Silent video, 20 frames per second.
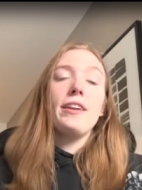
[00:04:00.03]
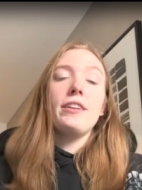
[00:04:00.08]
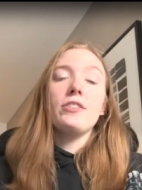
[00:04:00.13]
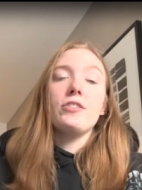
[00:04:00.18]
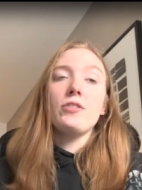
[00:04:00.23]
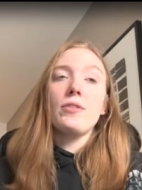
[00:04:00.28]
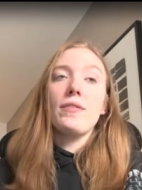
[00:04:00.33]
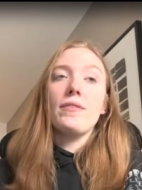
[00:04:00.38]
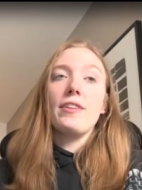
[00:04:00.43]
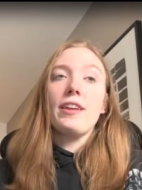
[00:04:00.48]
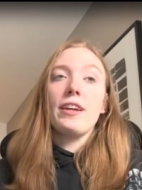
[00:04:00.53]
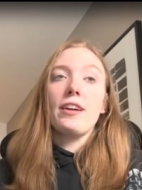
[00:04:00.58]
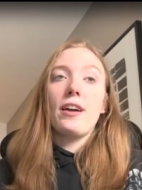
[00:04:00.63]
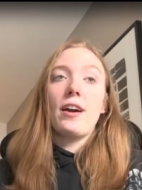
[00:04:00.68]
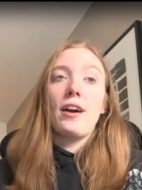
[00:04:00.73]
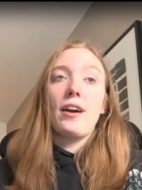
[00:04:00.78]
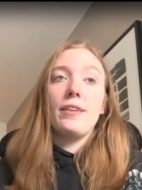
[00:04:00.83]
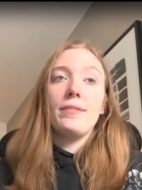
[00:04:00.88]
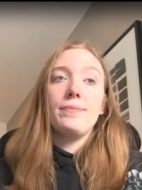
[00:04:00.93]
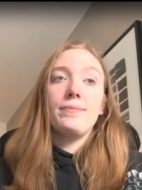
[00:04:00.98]
did you have Nick
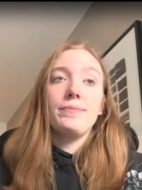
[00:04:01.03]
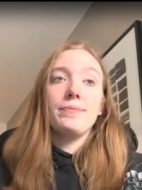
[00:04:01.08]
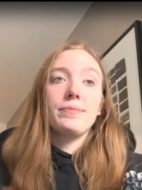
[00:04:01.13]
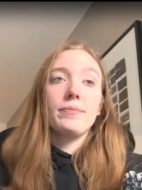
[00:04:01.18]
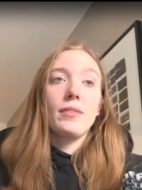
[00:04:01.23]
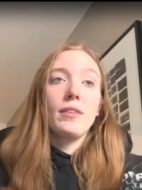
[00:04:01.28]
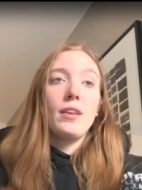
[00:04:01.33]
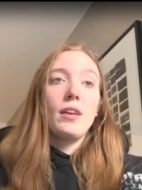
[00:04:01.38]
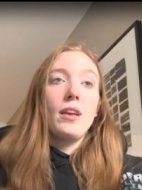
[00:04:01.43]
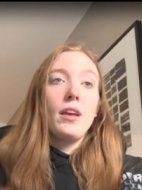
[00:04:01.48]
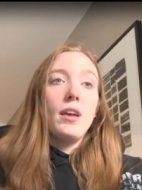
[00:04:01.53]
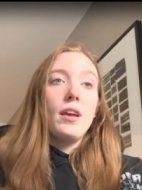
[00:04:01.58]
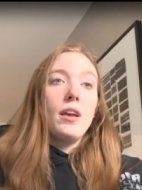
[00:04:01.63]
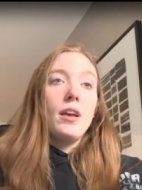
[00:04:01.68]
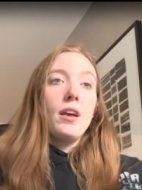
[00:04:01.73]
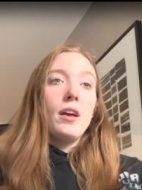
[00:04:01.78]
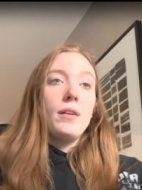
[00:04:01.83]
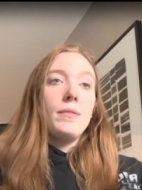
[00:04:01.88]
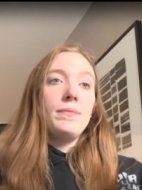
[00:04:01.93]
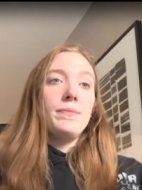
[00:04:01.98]
on?
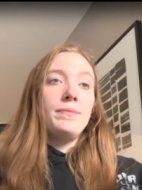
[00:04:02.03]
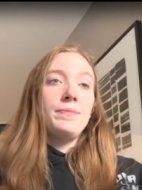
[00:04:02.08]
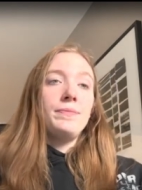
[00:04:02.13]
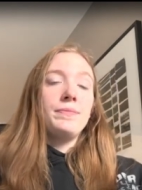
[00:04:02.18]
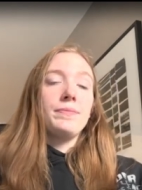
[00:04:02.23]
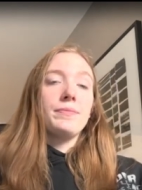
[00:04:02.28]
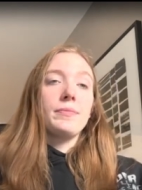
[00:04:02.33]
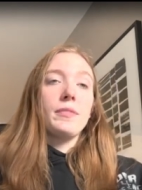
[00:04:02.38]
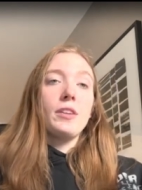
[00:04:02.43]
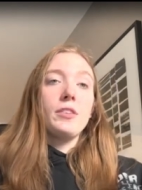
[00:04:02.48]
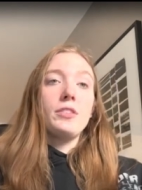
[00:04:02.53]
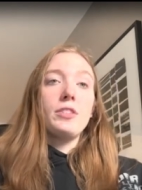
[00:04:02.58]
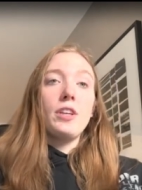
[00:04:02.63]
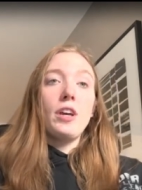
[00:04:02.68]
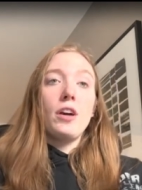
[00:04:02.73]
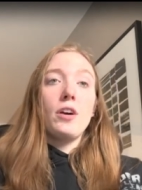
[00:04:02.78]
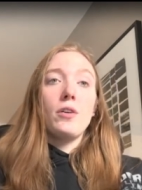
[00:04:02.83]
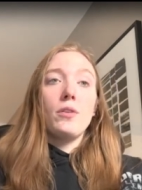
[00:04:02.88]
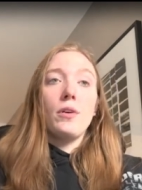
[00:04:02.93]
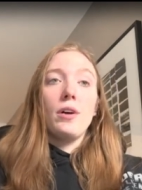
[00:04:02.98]

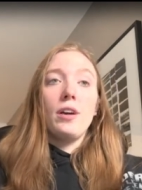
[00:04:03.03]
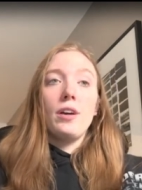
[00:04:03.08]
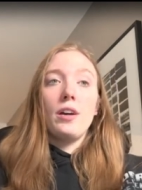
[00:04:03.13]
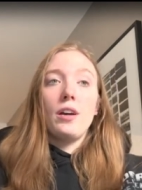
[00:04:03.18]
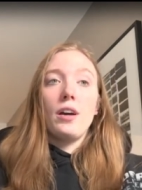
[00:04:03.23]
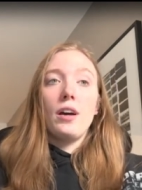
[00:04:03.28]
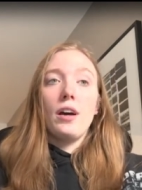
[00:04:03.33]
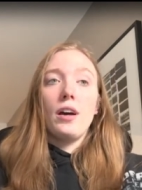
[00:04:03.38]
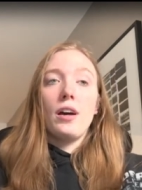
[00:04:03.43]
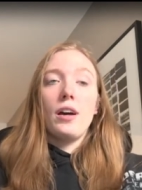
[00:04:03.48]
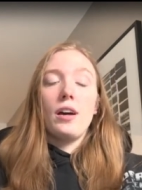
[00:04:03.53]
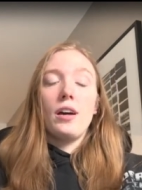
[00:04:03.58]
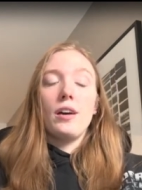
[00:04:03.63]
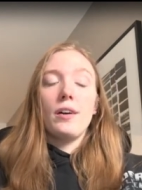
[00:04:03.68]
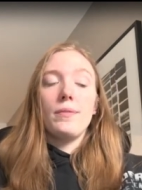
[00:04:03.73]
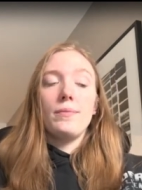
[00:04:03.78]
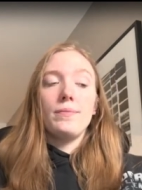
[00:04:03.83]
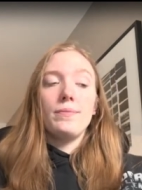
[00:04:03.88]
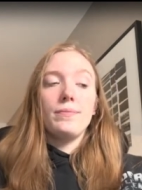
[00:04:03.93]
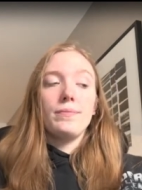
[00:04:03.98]
So,
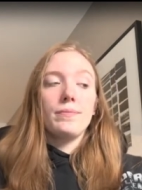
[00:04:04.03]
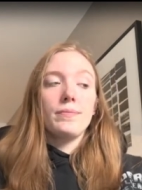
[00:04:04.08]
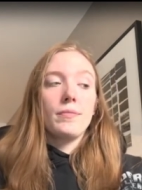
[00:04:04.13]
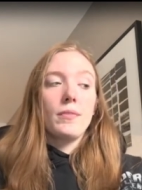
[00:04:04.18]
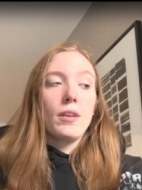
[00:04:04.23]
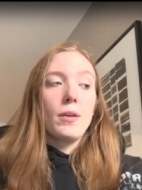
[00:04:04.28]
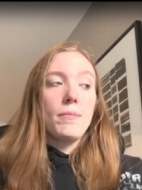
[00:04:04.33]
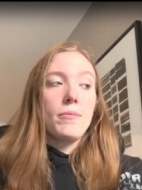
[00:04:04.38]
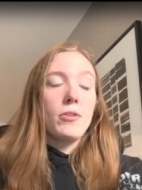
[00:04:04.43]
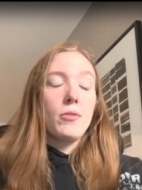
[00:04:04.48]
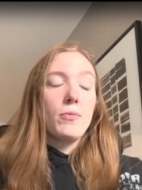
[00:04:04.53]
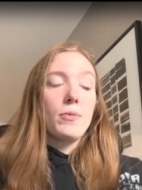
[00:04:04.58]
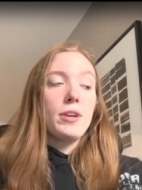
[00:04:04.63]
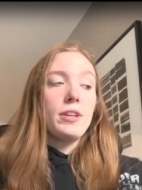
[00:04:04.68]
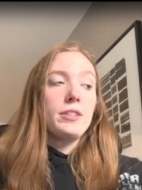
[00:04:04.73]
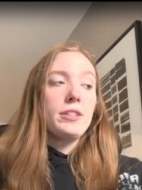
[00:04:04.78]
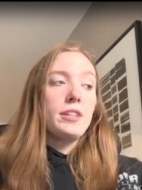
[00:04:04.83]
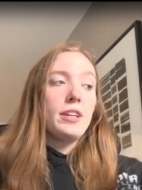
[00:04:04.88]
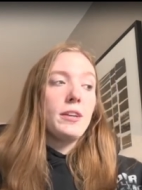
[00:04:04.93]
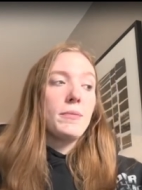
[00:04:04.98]
the
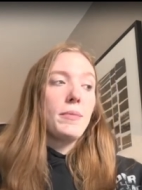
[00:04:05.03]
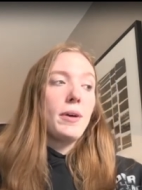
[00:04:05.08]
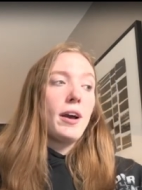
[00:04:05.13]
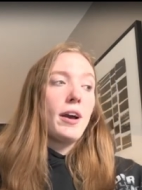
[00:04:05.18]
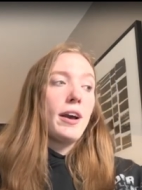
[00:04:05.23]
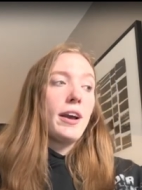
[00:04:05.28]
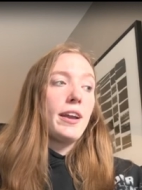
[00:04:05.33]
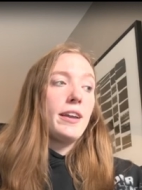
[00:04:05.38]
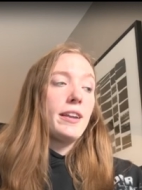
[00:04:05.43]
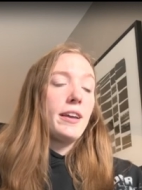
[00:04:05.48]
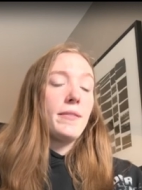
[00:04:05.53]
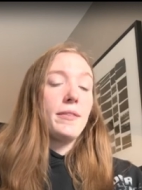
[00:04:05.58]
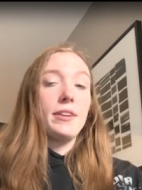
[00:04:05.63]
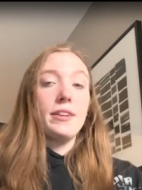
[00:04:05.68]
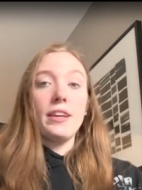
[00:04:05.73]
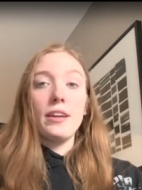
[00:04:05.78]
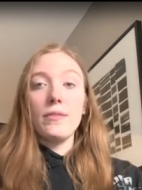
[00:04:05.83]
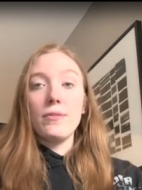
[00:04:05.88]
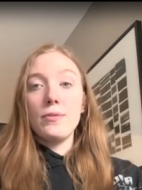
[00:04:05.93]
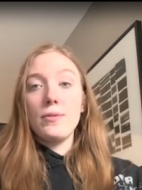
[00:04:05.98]
reasoning behind having
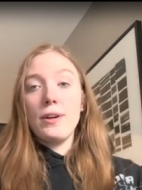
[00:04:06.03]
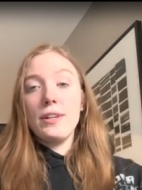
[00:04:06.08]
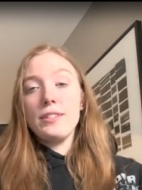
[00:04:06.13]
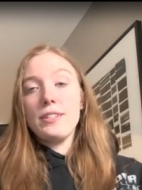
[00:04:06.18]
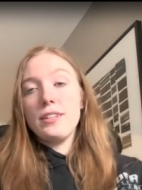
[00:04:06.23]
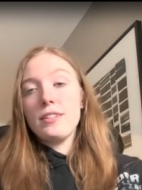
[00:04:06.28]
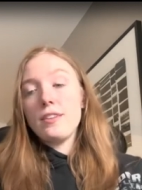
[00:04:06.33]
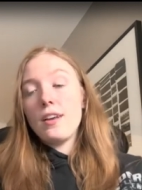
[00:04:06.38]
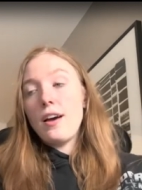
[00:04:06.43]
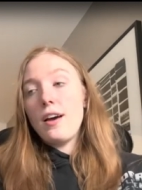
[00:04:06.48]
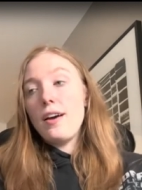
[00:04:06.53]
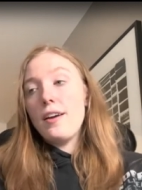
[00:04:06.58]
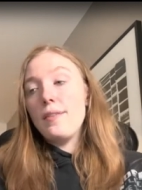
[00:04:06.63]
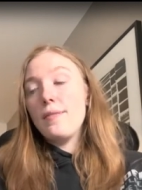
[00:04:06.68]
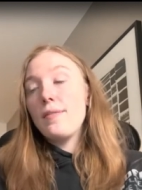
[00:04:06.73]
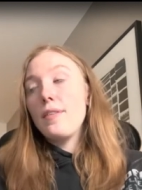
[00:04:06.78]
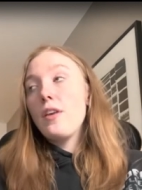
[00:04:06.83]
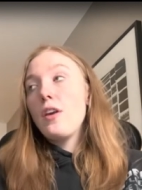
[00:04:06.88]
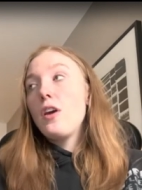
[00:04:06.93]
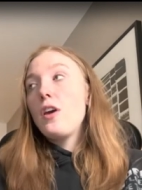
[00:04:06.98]
Nick Fuentes
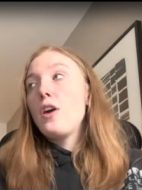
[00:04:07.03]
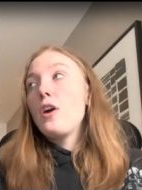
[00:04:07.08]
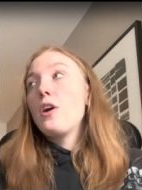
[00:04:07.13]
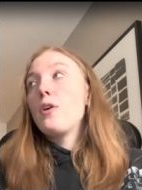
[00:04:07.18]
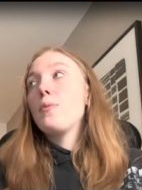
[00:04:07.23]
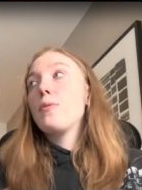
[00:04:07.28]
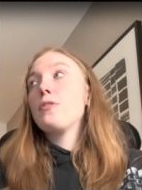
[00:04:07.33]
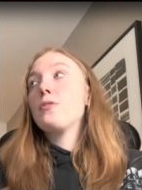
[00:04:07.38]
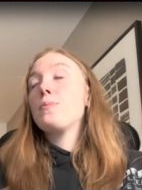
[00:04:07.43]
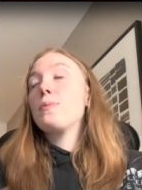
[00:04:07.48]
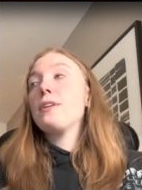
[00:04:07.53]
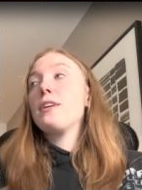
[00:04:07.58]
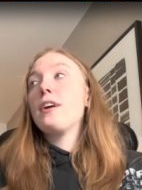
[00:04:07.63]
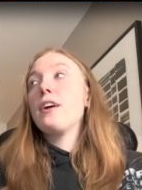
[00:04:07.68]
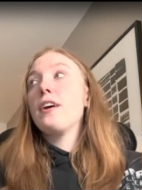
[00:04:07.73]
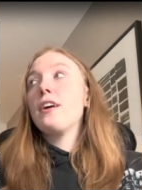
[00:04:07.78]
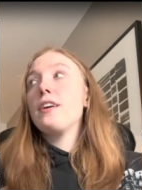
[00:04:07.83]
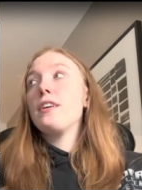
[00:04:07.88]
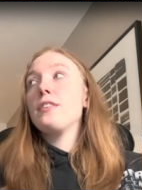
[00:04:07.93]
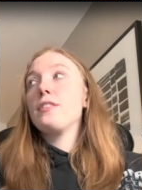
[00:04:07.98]
on was
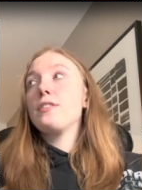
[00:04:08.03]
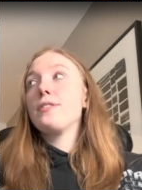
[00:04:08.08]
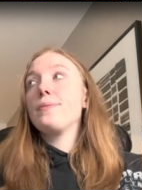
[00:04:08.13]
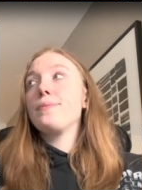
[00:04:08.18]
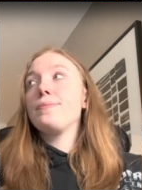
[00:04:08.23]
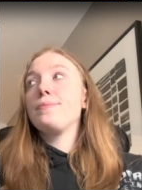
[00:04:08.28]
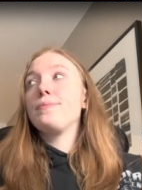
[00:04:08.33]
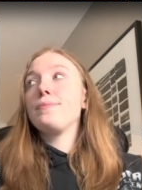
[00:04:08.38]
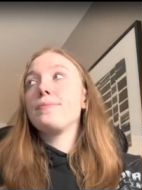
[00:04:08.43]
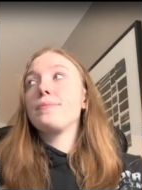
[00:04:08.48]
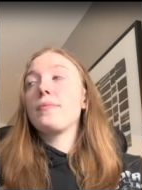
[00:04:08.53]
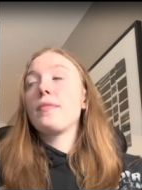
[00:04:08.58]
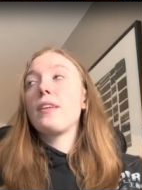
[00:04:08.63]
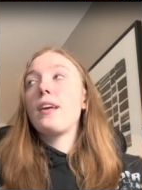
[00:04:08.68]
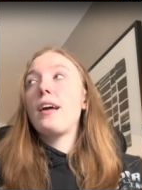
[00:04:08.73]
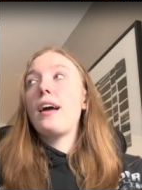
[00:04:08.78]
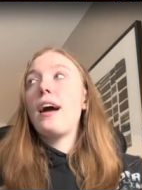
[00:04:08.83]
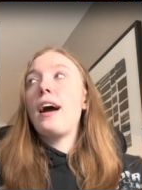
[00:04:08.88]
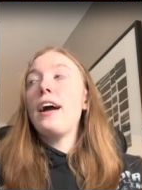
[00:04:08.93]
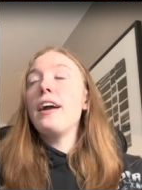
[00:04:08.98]
because
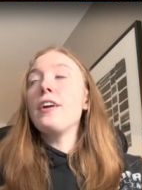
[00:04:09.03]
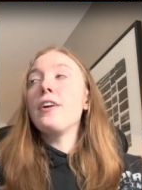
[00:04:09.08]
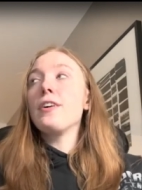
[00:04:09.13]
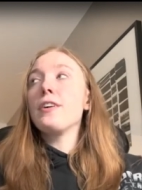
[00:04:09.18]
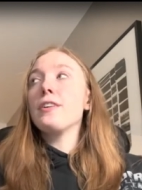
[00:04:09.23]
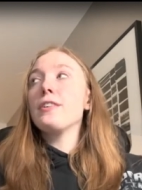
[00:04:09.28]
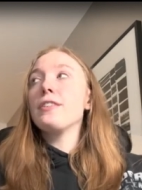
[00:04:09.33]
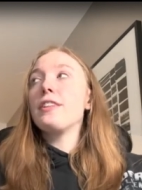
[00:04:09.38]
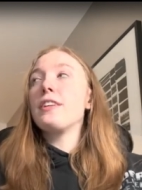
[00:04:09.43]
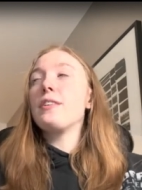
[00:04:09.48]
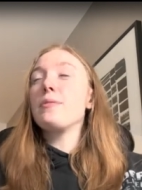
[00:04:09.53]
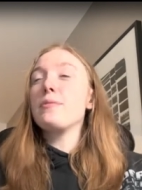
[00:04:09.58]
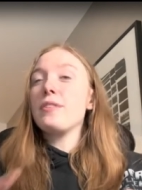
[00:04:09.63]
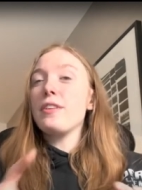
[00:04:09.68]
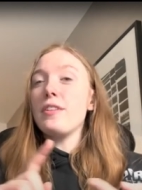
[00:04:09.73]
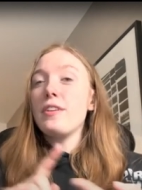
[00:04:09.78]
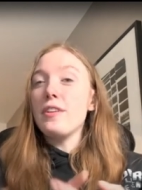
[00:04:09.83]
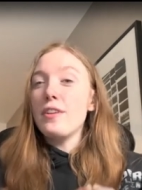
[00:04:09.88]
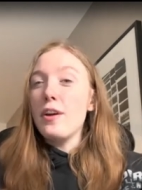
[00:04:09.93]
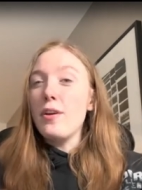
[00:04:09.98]
I heard that he was
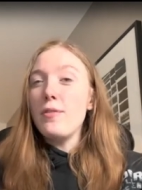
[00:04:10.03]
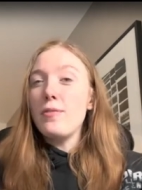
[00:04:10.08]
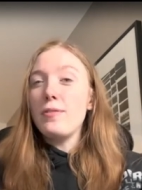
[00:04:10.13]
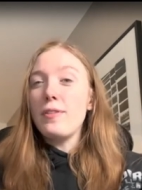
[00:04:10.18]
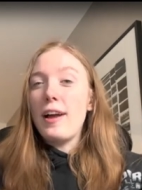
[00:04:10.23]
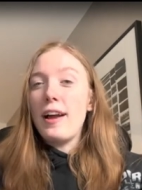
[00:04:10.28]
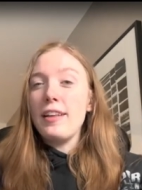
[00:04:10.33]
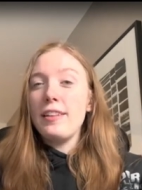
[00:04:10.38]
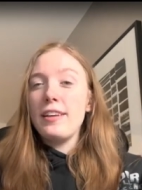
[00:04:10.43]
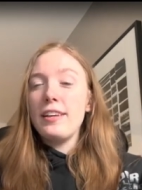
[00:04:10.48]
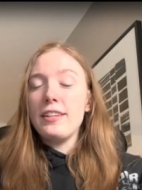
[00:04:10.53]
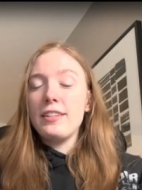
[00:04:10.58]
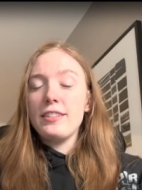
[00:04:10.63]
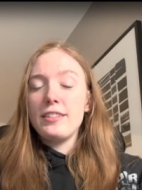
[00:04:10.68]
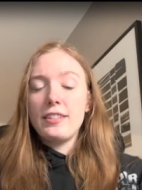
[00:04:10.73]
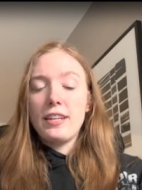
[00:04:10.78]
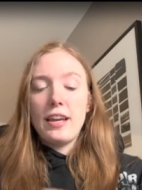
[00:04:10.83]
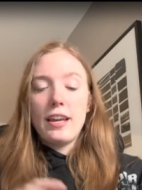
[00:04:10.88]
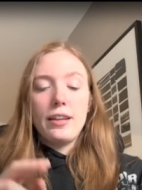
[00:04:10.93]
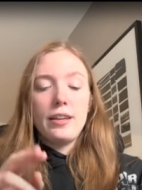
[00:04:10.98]
on the no-fly
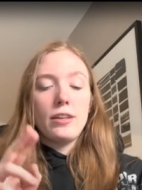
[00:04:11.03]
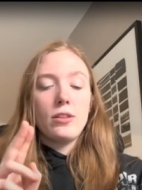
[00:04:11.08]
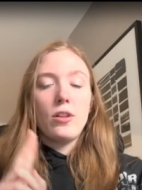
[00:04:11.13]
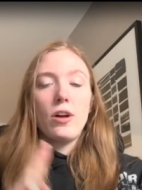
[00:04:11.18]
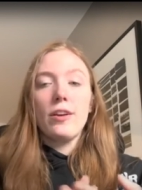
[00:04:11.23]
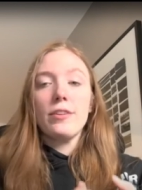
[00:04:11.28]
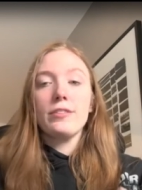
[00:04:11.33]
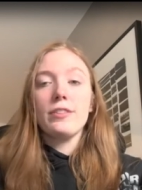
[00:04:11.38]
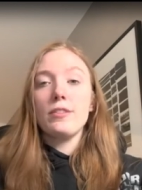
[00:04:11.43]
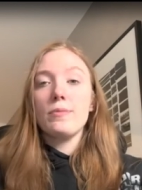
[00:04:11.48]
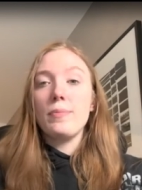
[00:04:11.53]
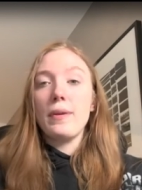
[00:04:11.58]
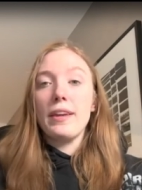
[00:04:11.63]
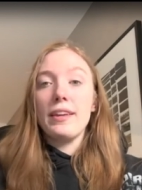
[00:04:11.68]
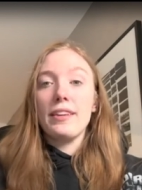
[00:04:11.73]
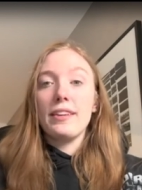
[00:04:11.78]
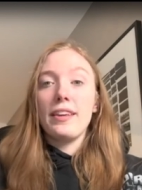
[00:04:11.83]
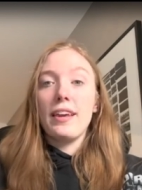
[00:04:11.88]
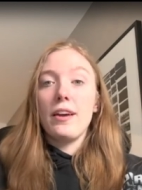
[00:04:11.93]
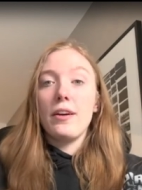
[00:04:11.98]
list and he lost his
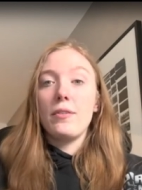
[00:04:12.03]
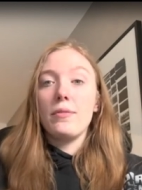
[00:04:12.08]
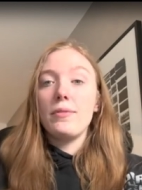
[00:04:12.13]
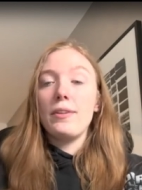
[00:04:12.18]
bank account.